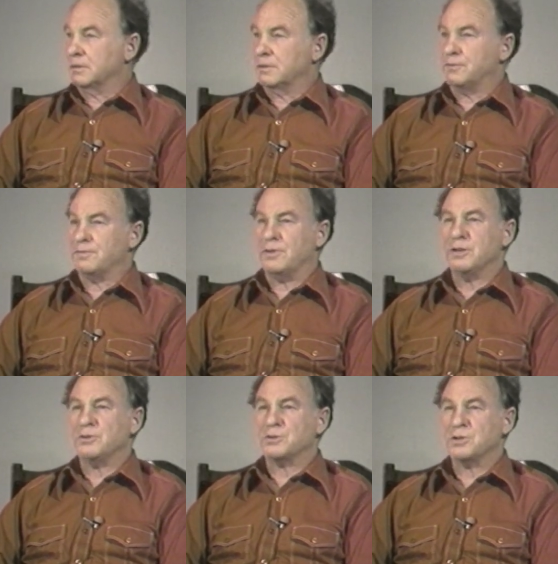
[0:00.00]
If you
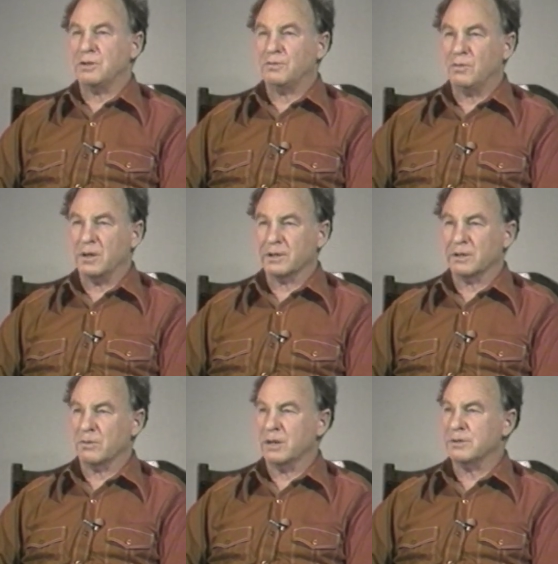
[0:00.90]
find yourself
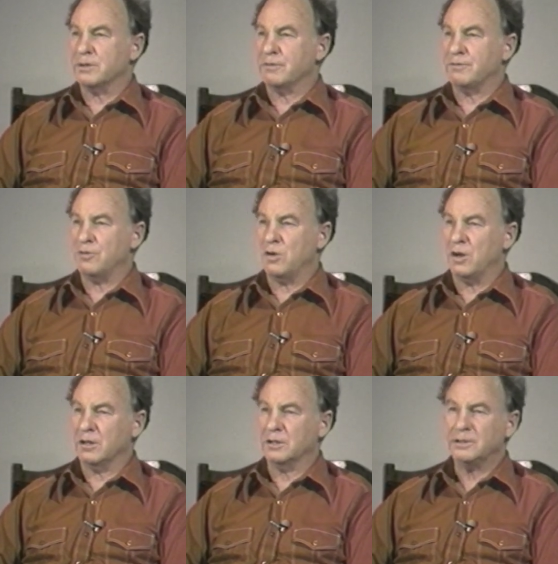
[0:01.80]
walking around in a
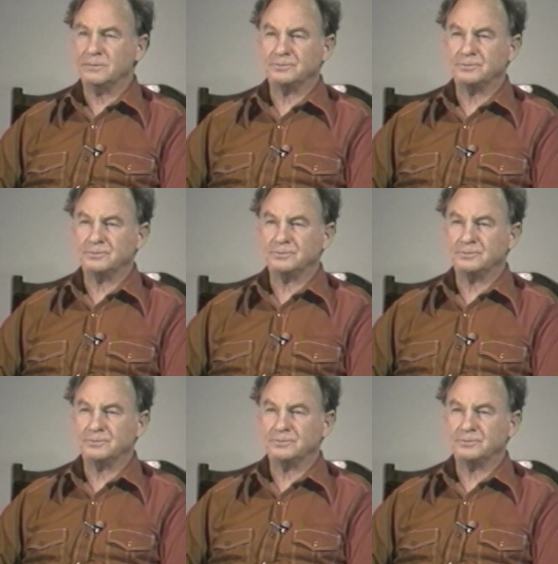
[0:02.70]
fog,